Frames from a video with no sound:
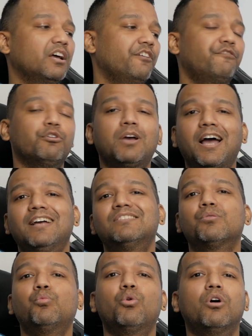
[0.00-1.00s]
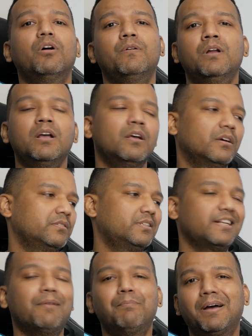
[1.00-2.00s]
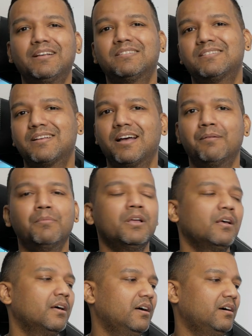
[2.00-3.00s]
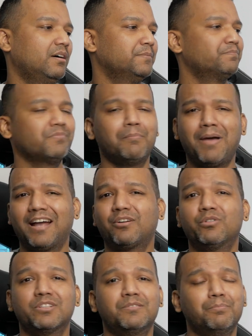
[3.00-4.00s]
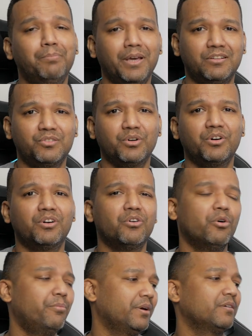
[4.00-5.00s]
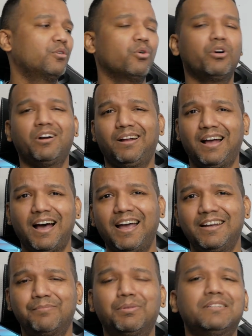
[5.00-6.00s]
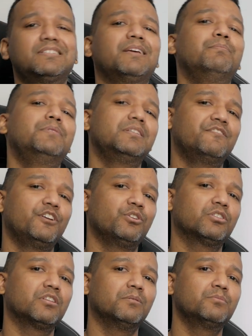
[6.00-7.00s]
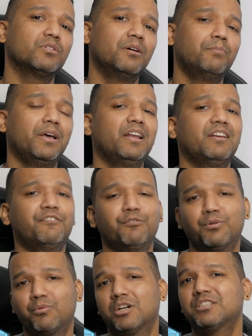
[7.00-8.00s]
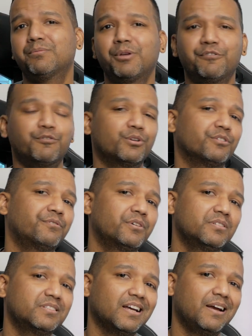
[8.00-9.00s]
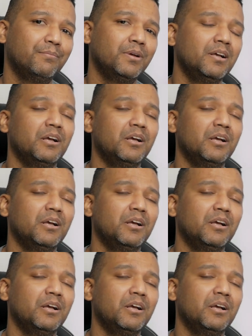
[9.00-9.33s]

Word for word: Now, if you guys want a step-by-step -step, uh, macOS Big Sur OpenCore guide, please give this video a thumbs up. And if you're watching me for the first time,